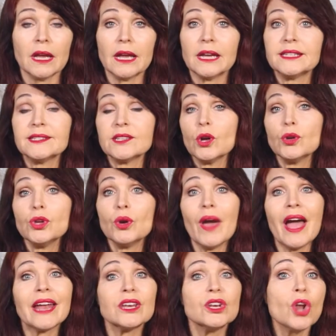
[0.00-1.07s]
as though you
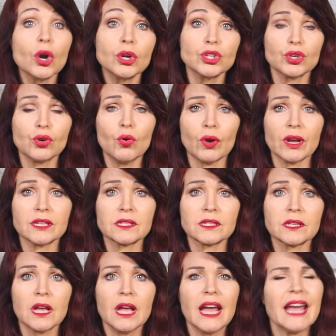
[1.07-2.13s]
had no
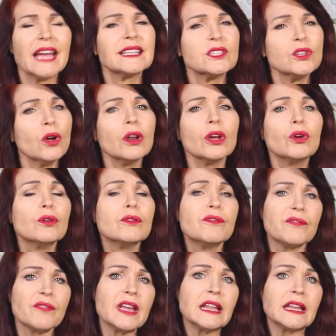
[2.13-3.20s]
choice. It's not a good
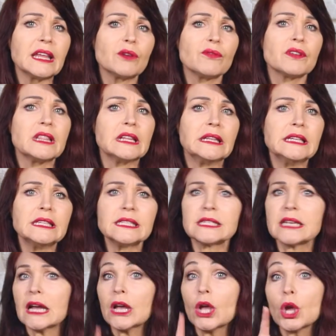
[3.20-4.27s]
feeling for the
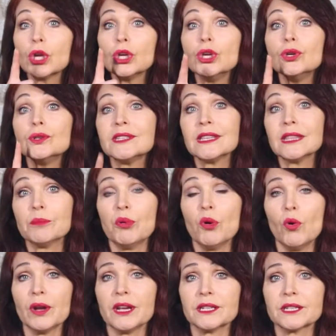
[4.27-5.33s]
listener using the
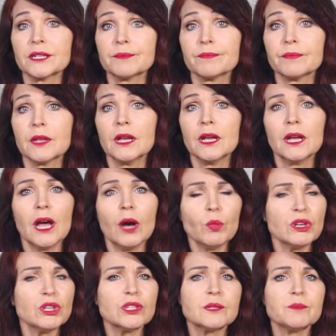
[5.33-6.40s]
point. And
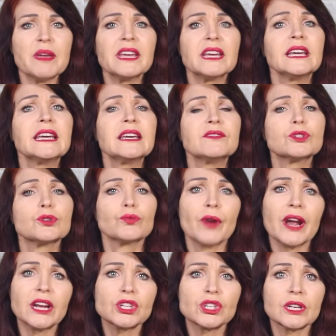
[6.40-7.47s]
when you speak and give
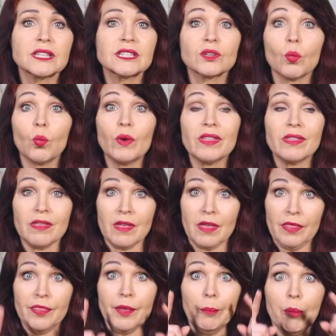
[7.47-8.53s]
directions with
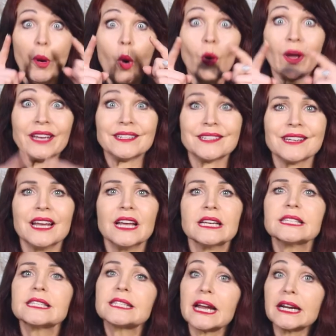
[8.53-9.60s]
the point,
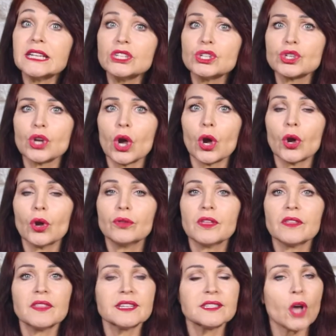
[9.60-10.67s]
studies show
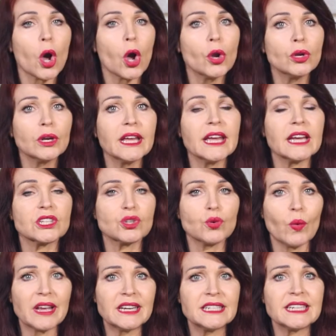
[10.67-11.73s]
that there's only a
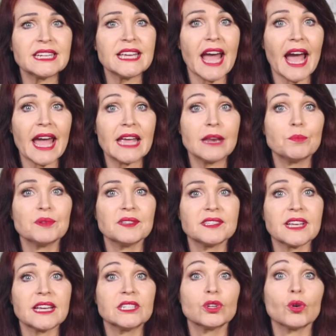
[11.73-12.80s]

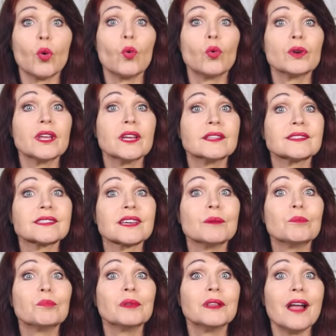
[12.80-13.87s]
28% audience
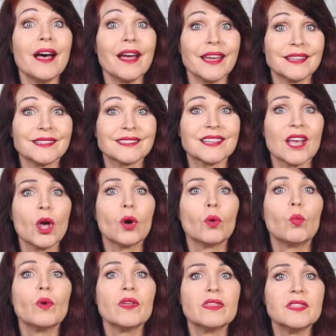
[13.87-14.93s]
compliance
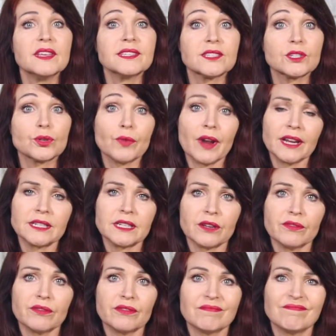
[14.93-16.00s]
with this
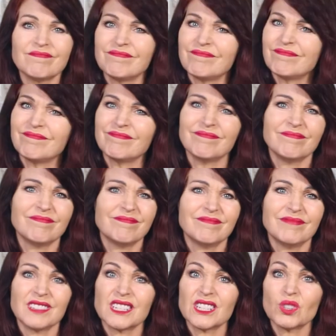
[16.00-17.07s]
directive.
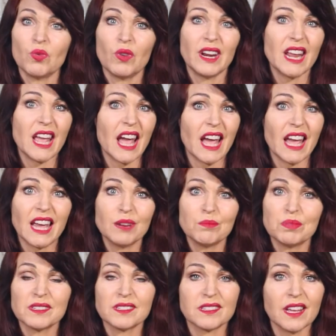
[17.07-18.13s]

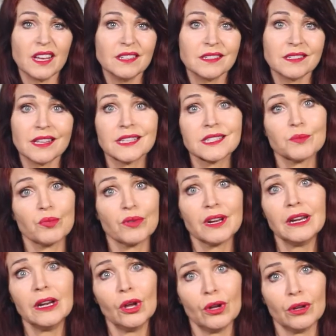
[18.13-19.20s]
28%, that's
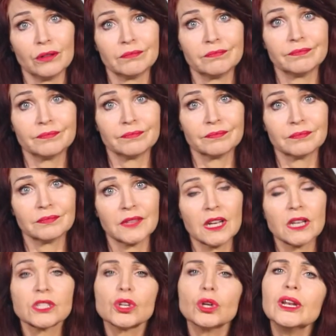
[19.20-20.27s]
pretty low.
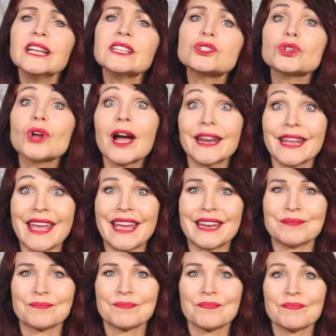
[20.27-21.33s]
So let's try it
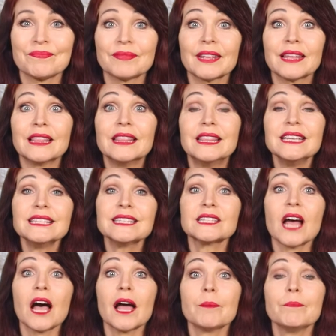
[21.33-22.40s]
again, this
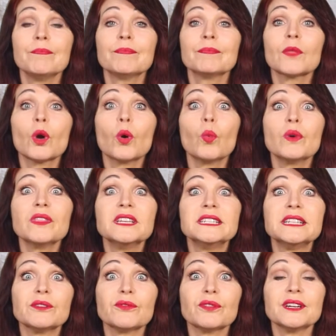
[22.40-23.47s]
time with a
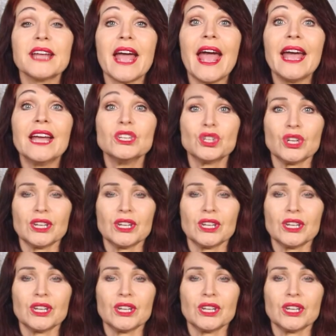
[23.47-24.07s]
different hand